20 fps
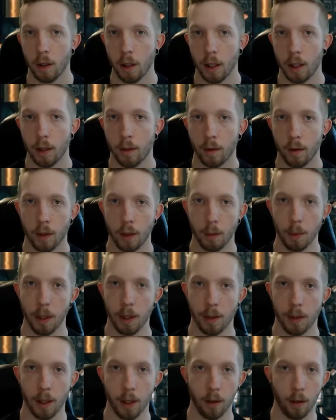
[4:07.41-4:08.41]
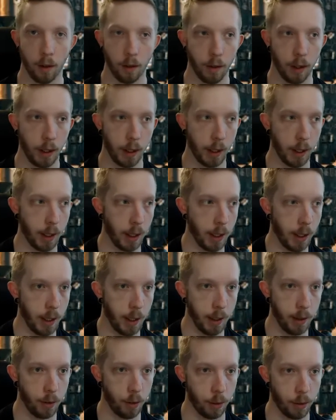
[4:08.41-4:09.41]
Thing the beans there are like a
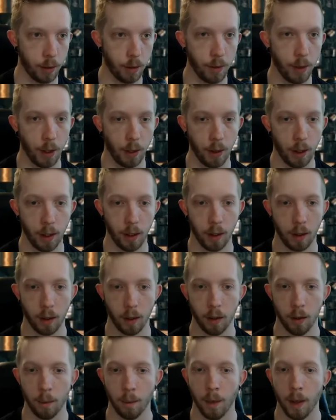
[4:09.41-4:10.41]
high source of their income.